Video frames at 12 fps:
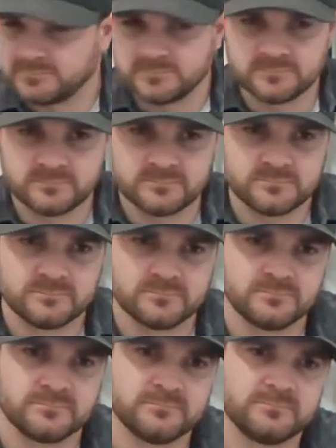
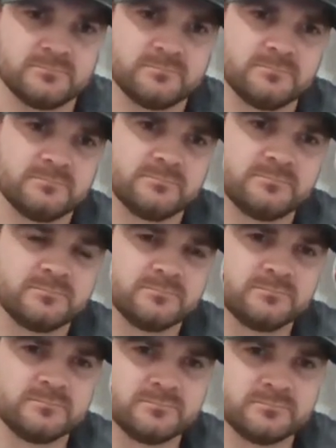
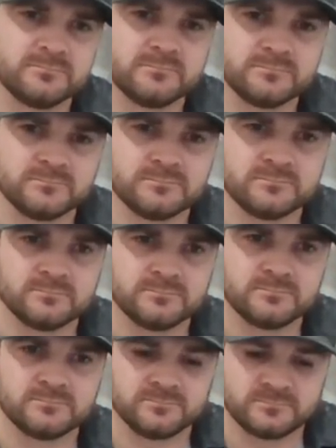
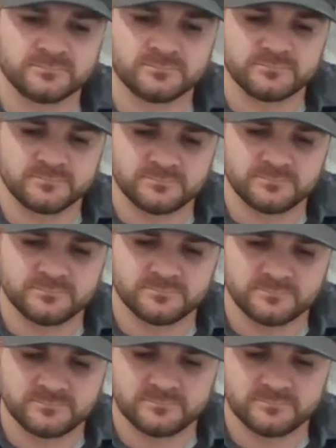(silent)